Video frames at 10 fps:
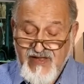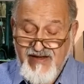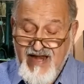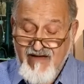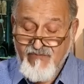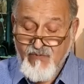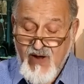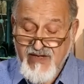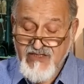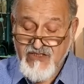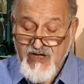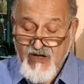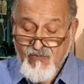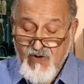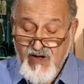loved ones
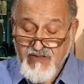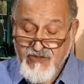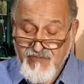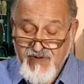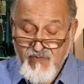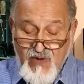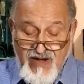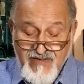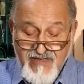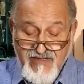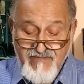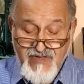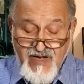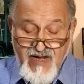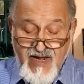were to be welcomed
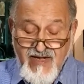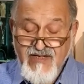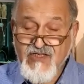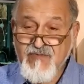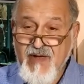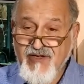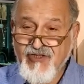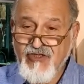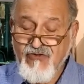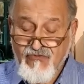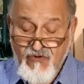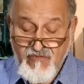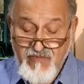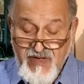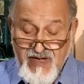in a special
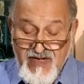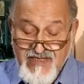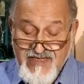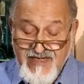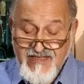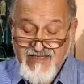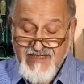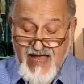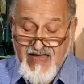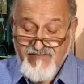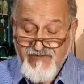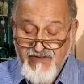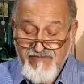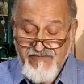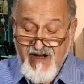room set aside for
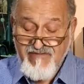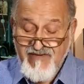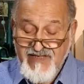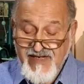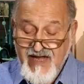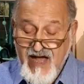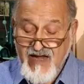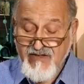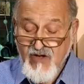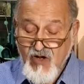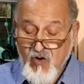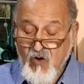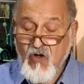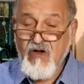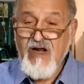the Fravardigan
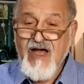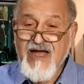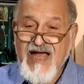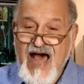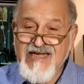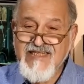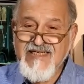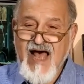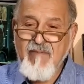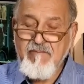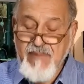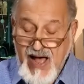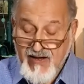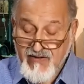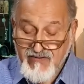called Ganza
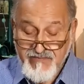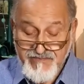Pak.